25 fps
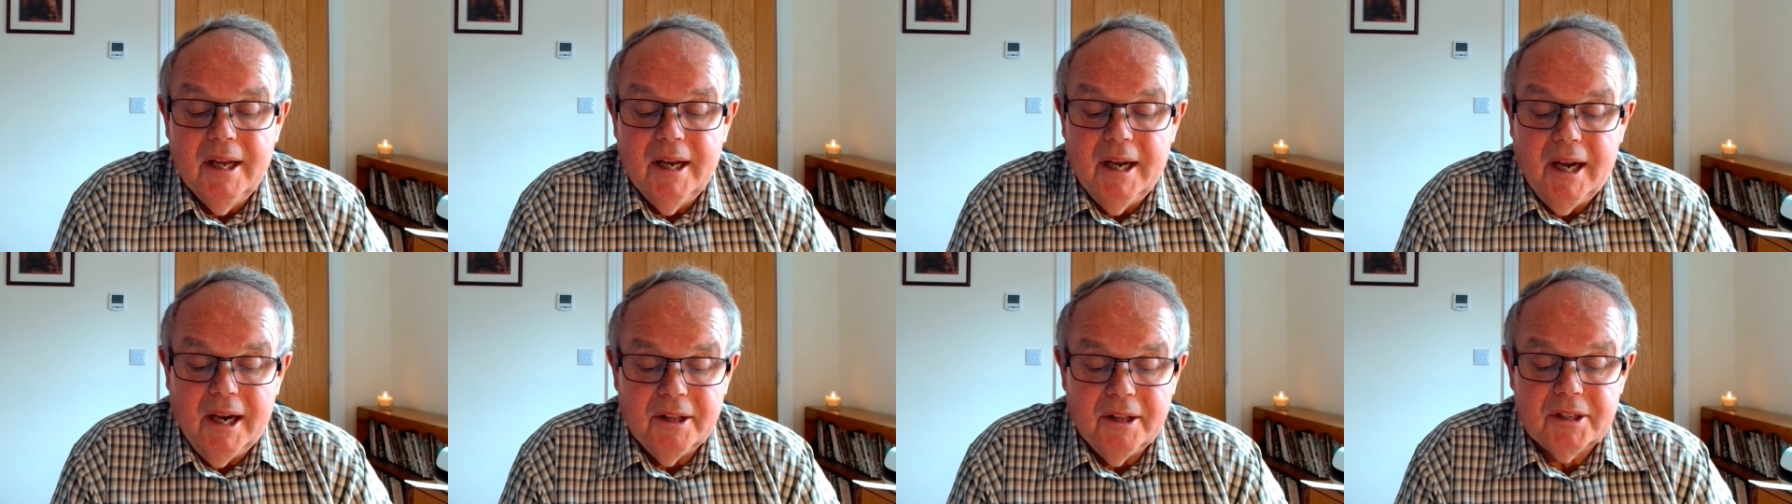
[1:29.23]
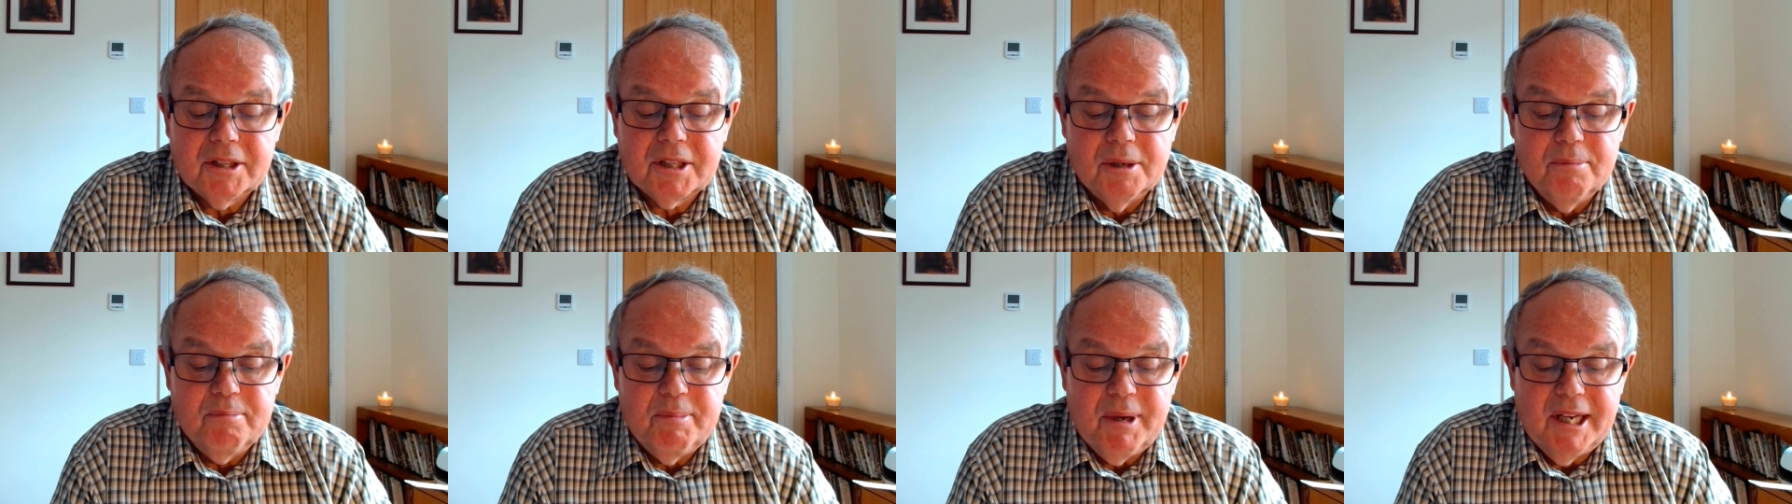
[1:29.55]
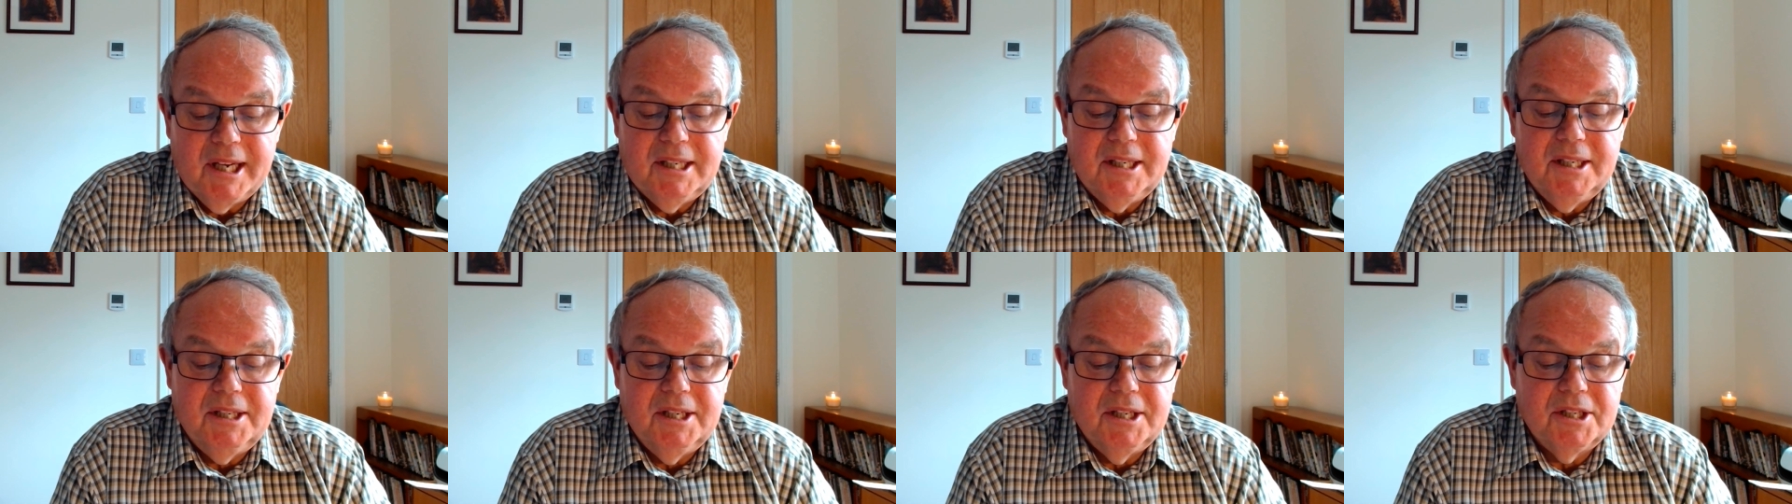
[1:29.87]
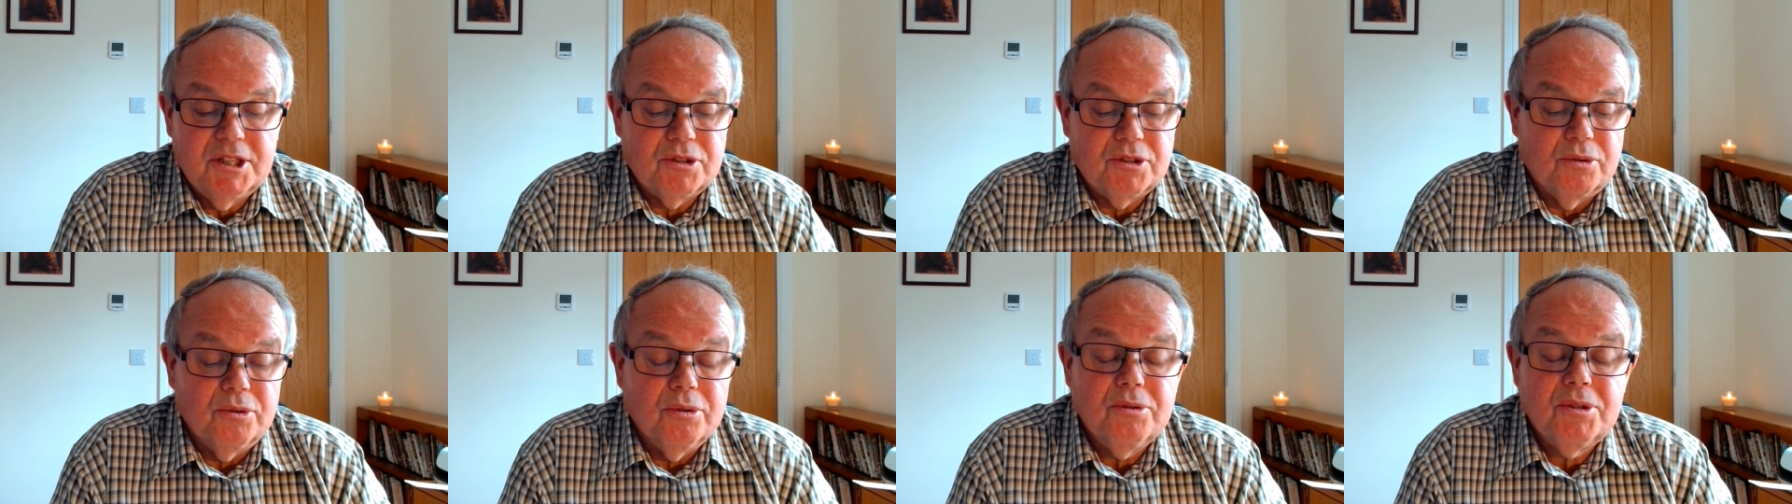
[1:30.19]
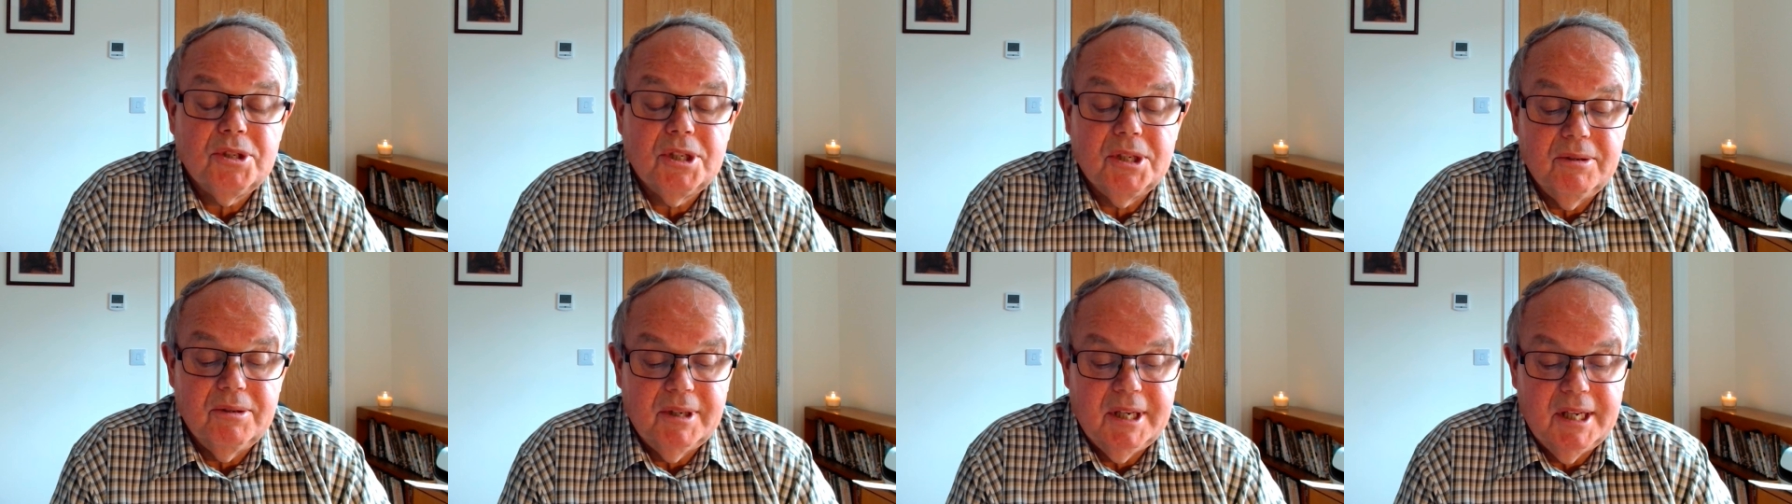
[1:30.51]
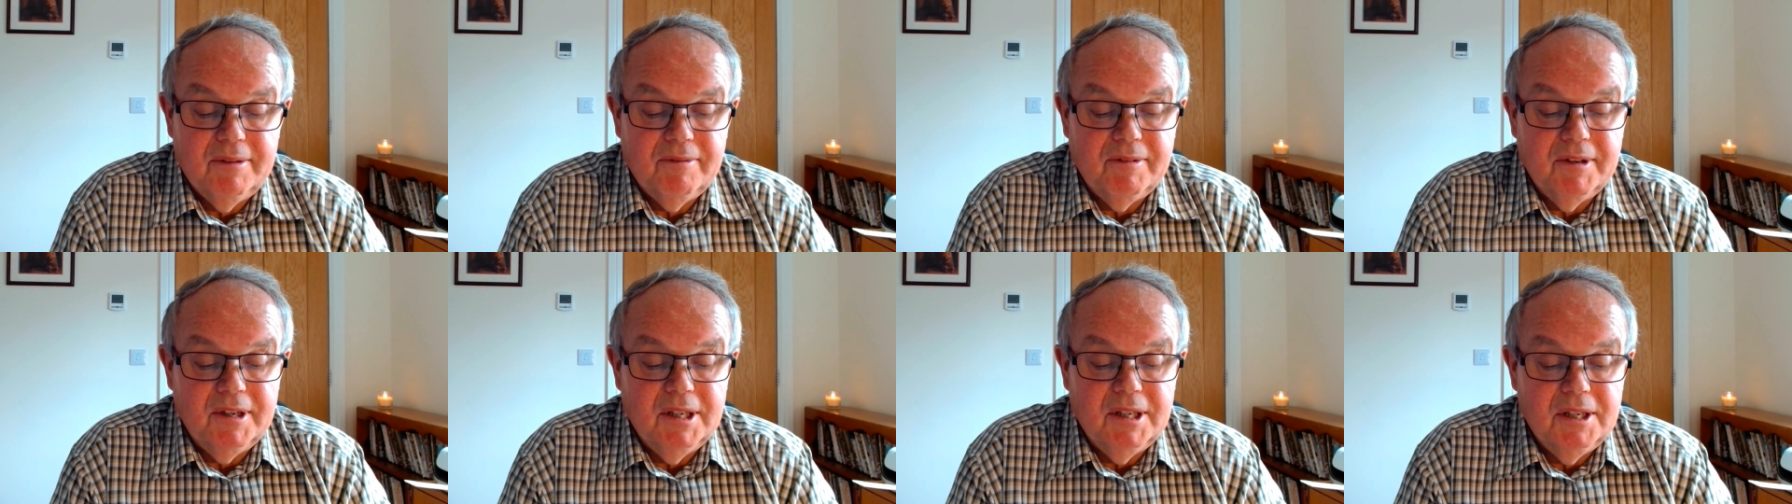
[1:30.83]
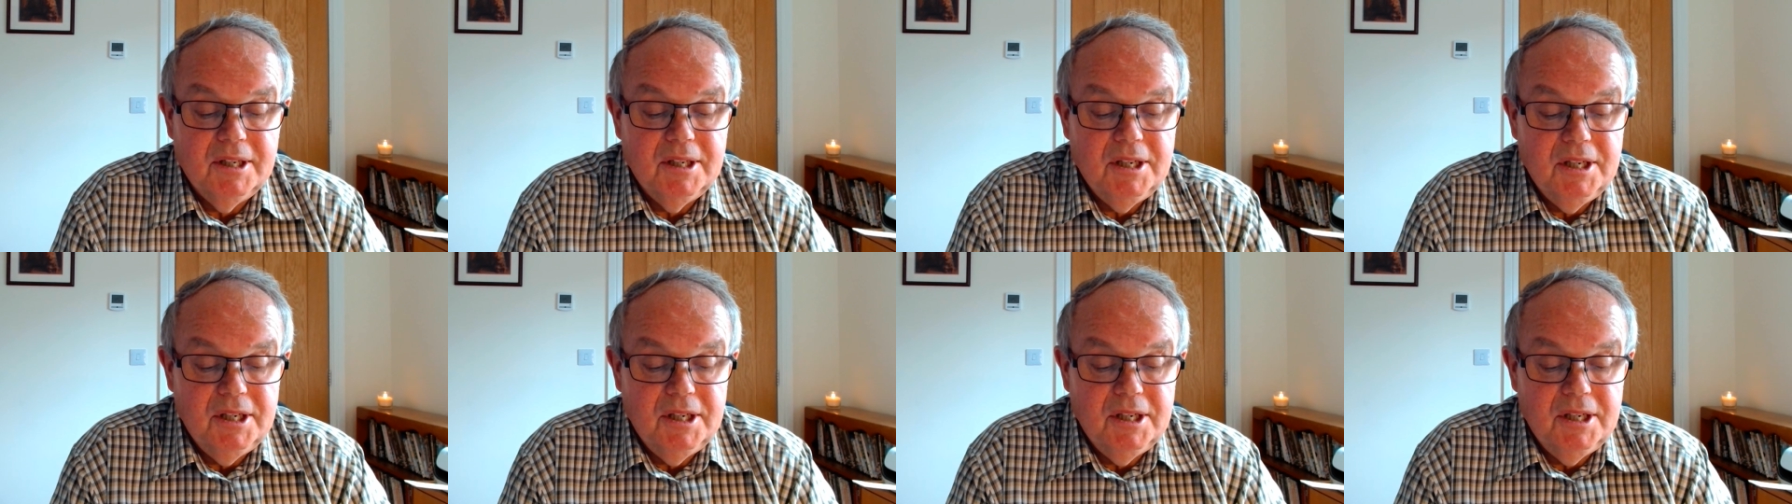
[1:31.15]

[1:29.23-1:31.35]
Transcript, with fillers: Other competitors are also given